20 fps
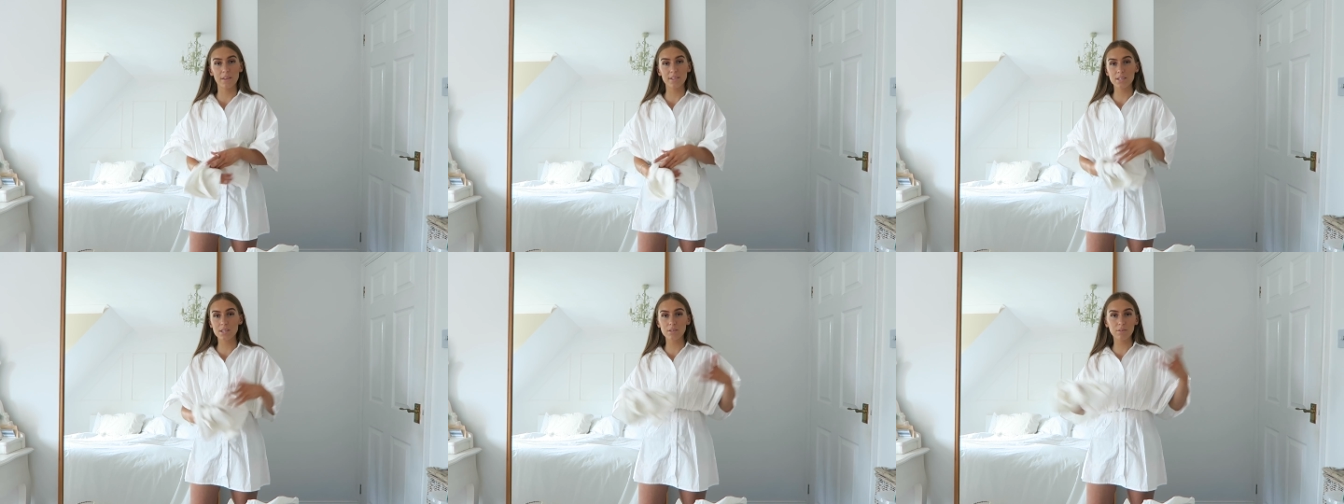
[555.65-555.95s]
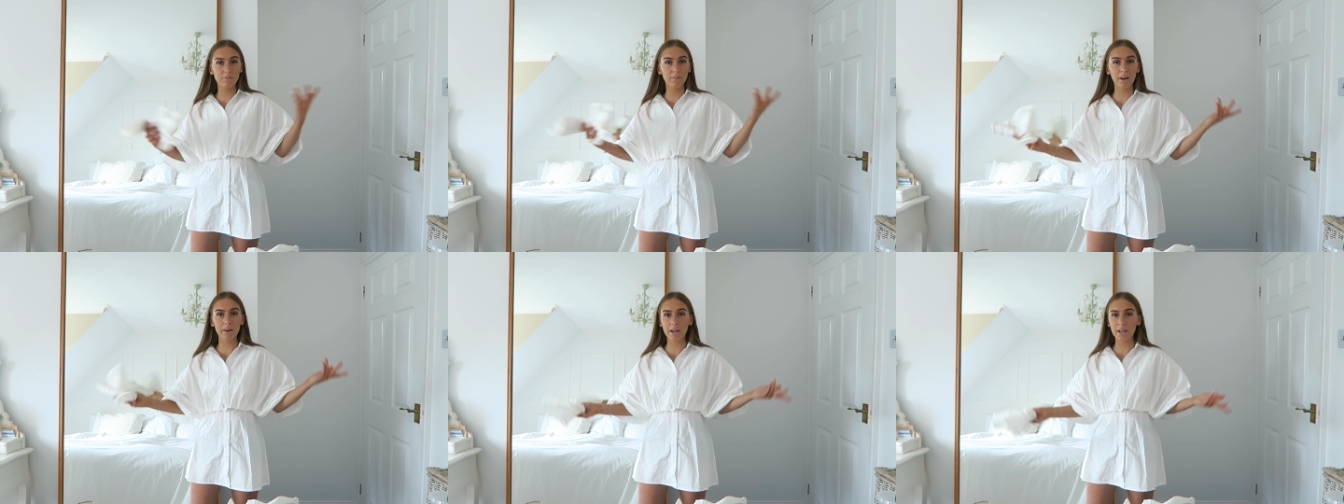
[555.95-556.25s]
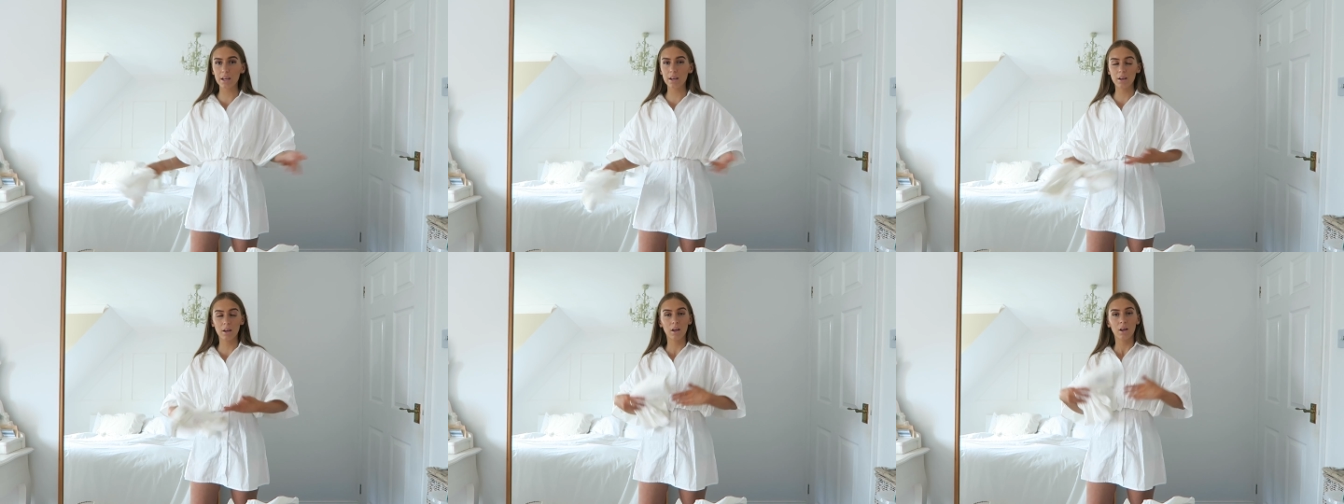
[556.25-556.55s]
This is a
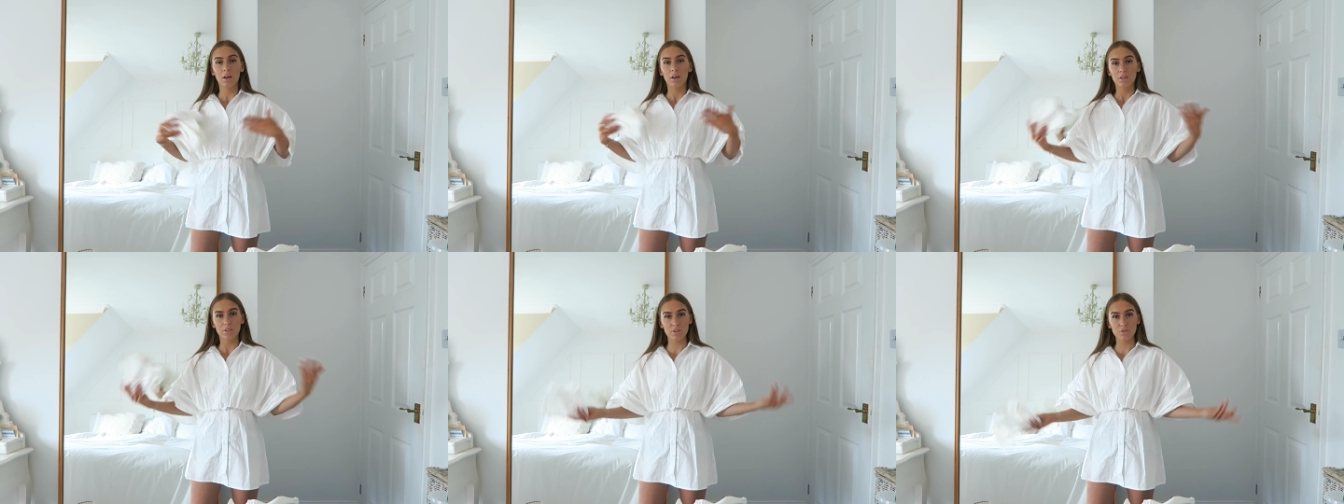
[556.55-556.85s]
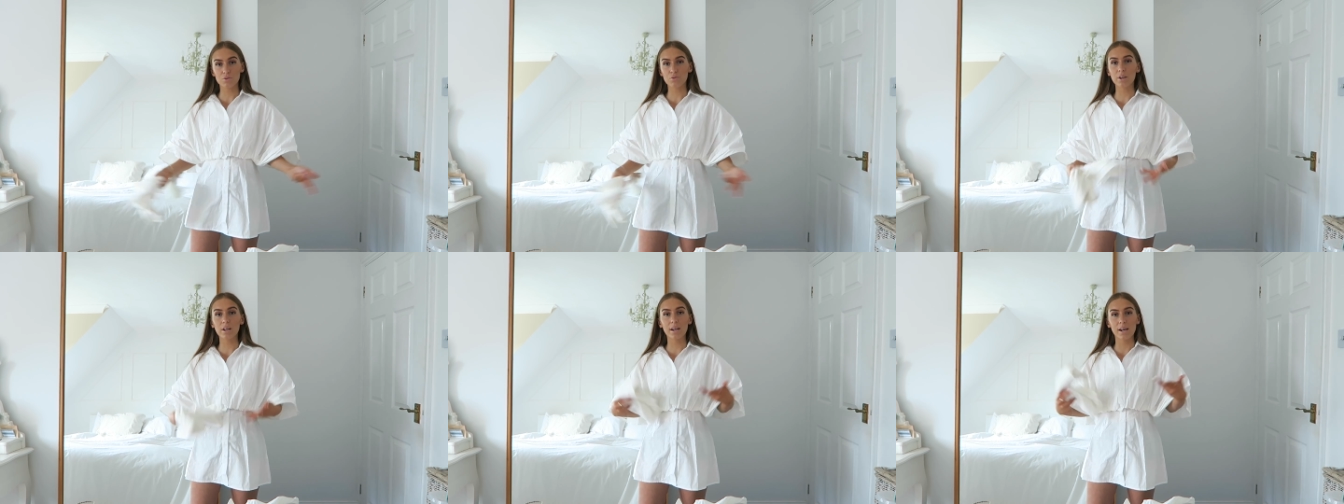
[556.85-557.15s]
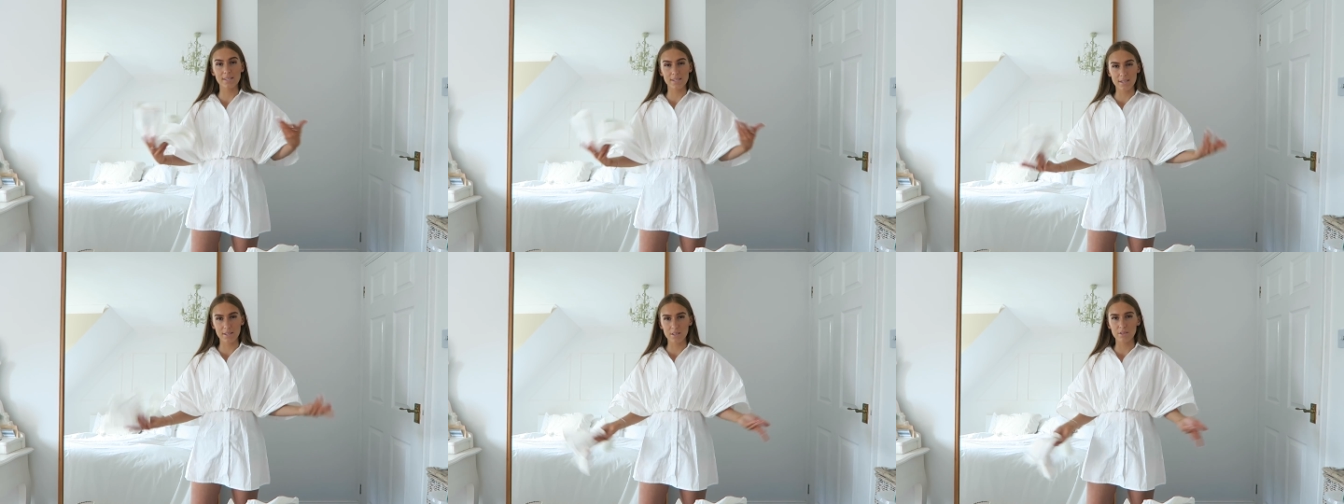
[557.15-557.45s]
very, just
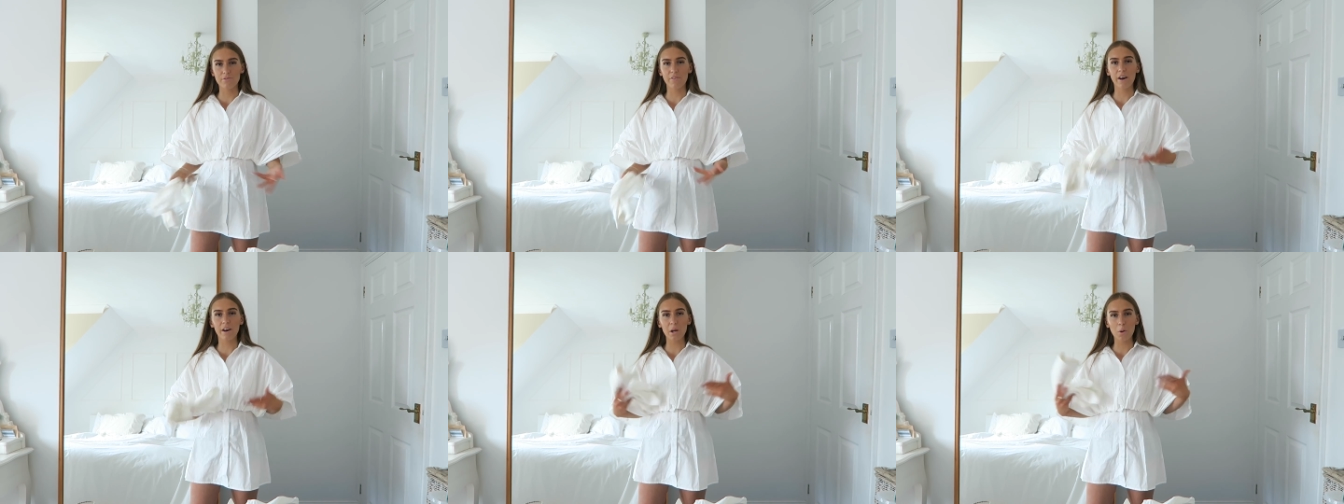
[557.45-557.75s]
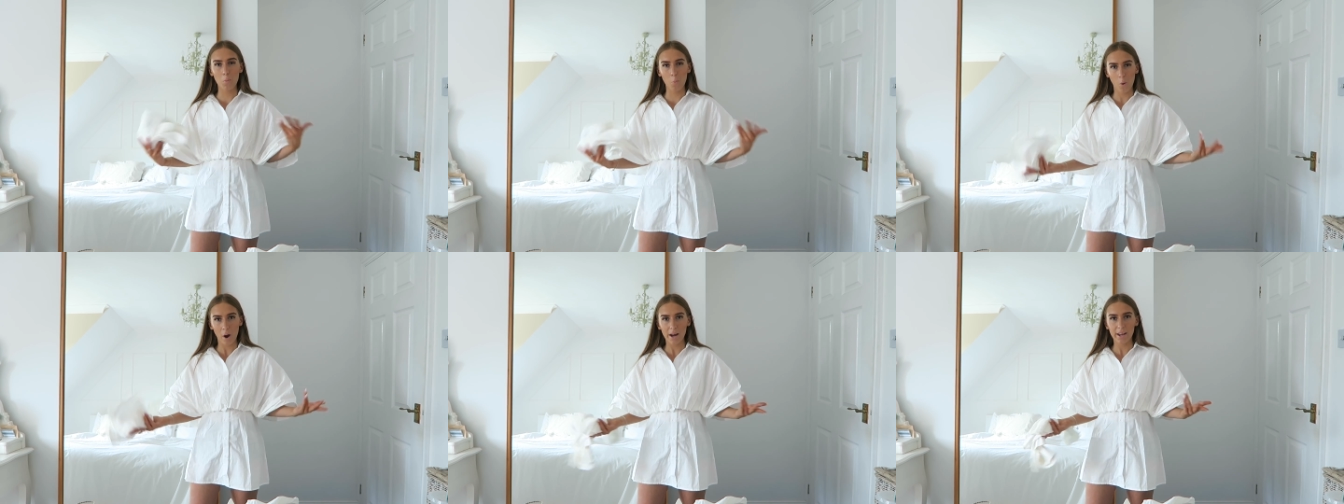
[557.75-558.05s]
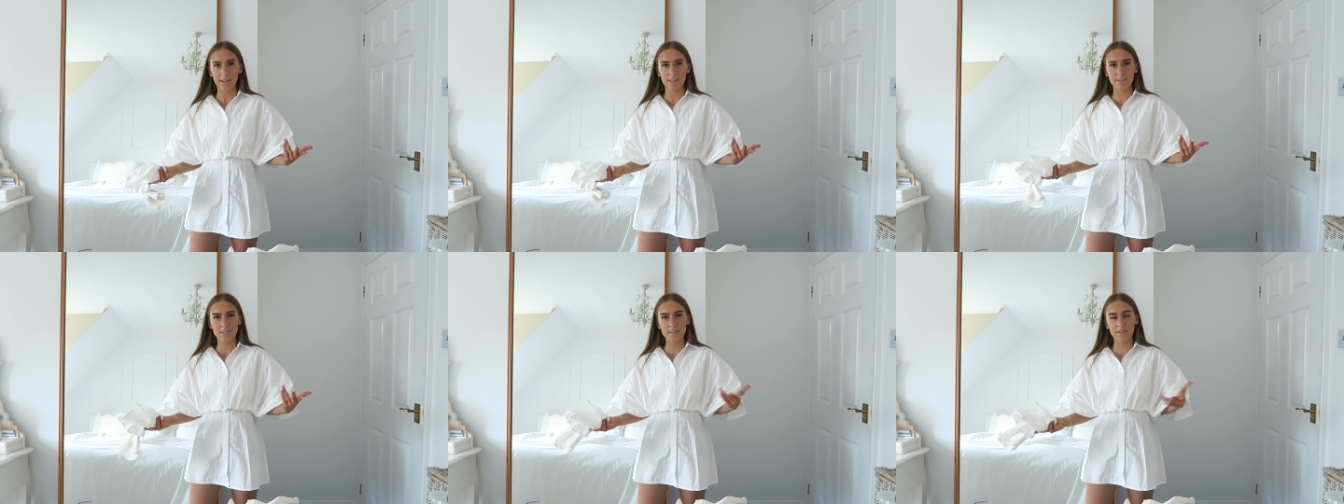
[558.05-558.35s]
realised this is a very
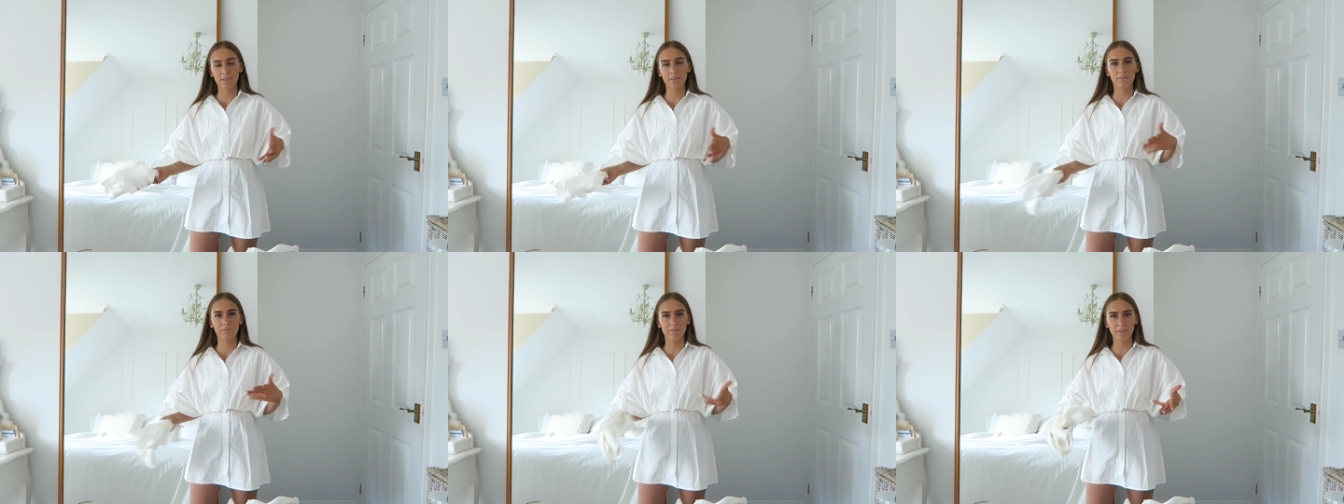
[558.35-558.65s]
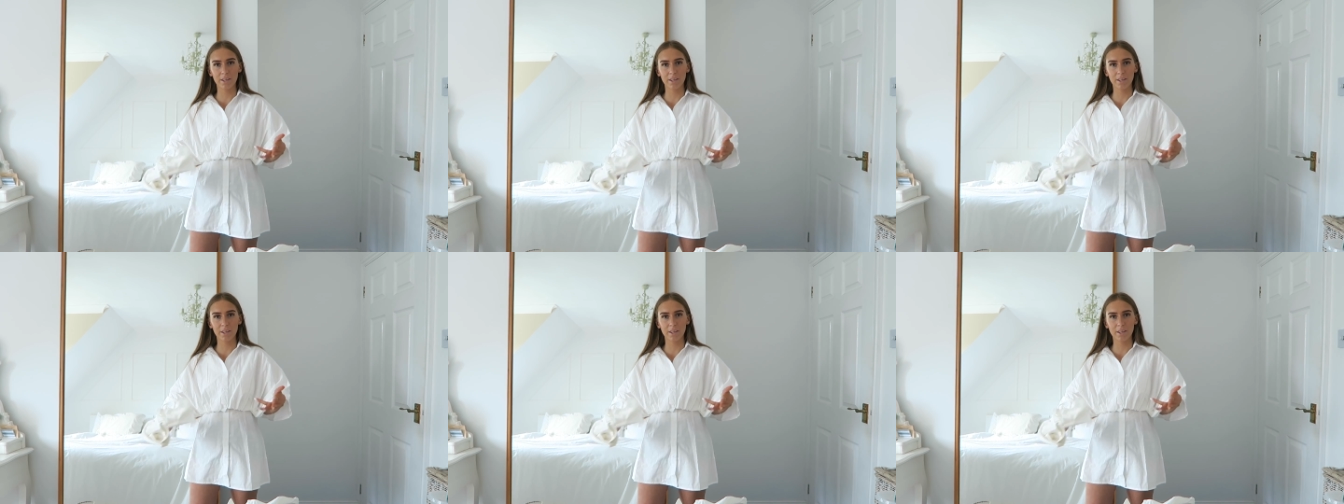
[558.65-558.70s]
white